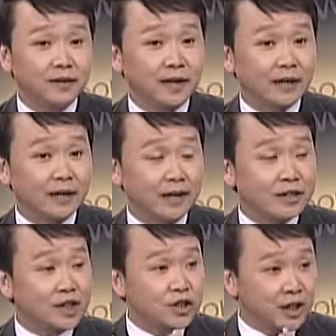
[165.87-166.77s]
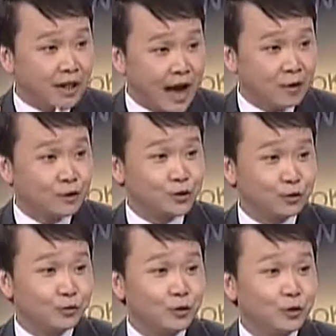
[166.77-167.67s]
that it just allows
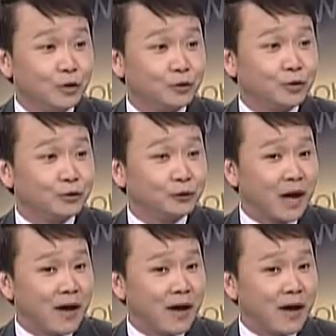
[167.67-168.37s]
you to